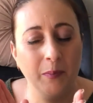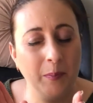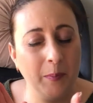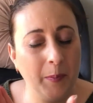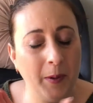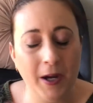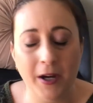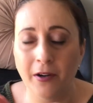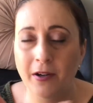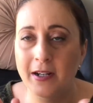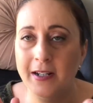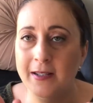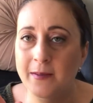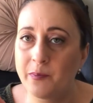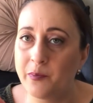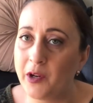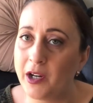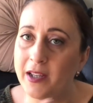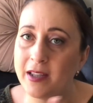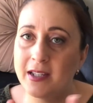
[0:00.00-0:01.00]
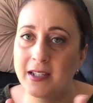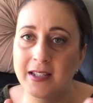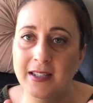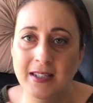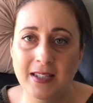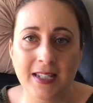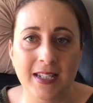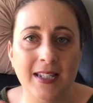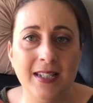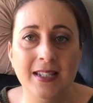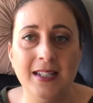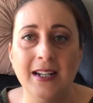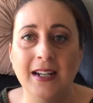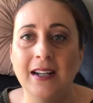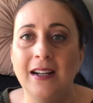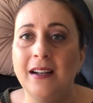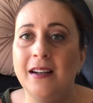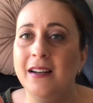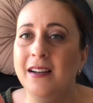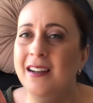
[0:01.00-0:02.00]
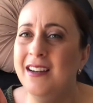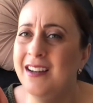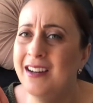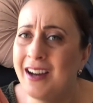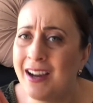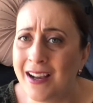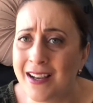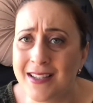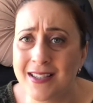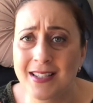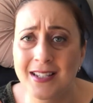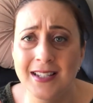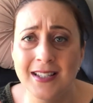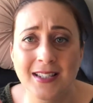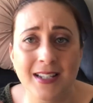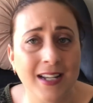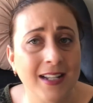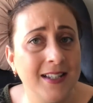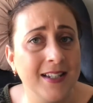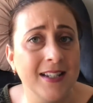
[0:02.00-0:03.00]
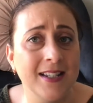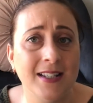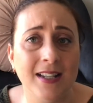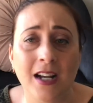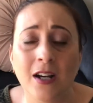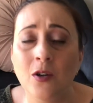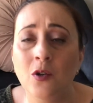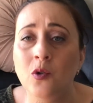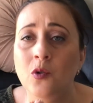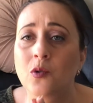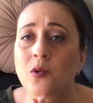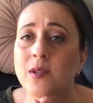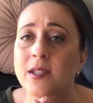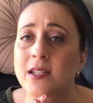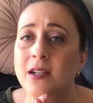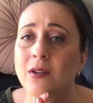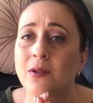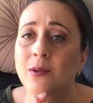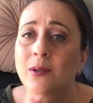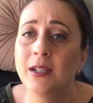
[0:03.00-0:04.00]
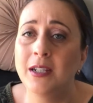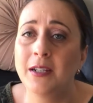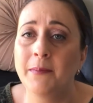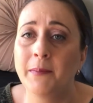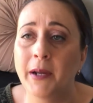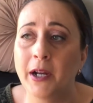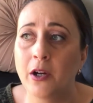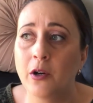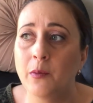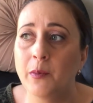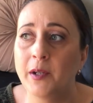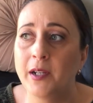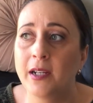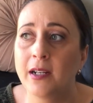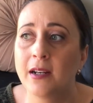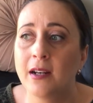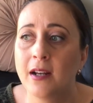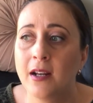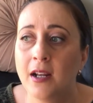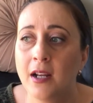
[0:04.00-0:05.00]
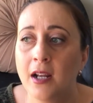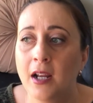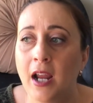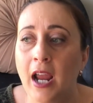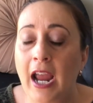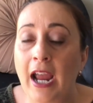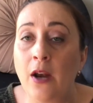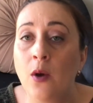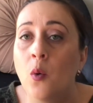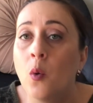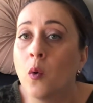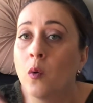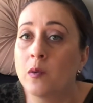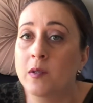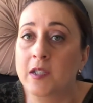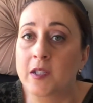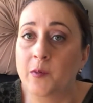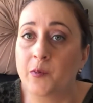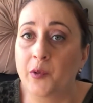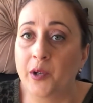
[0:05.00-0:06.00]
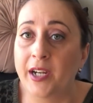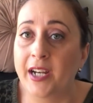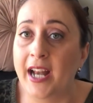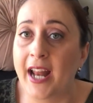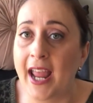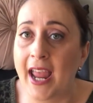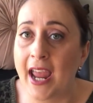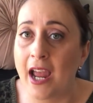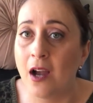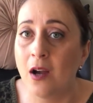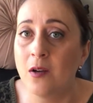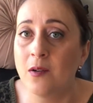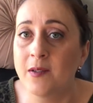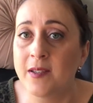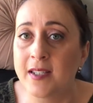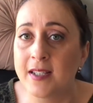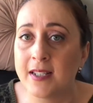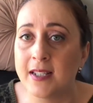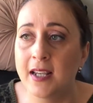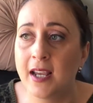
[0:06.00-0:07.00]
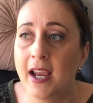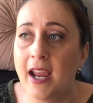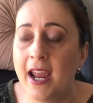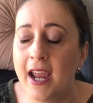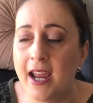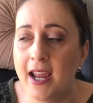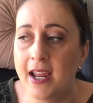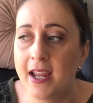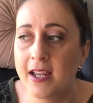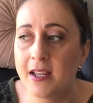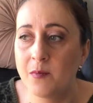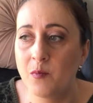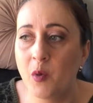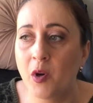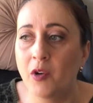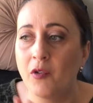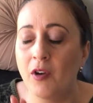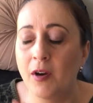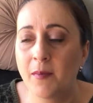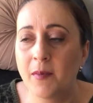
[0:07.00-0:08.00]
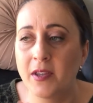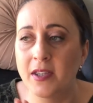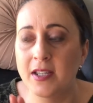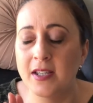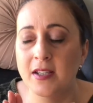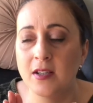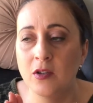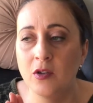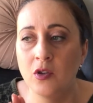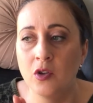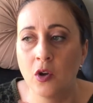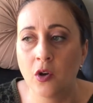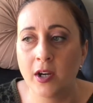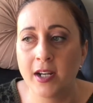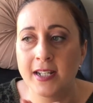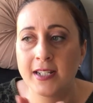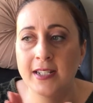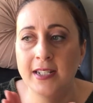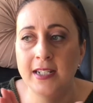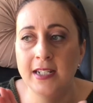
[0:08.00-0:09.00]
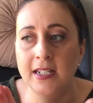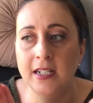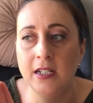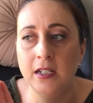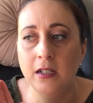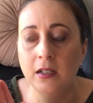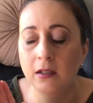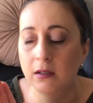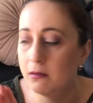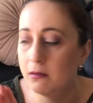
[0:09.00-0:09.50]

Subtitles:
parents, brothers, sister, cousins, aunties, uncles are all in Melbourne and all spread out. And my grandmother's 97.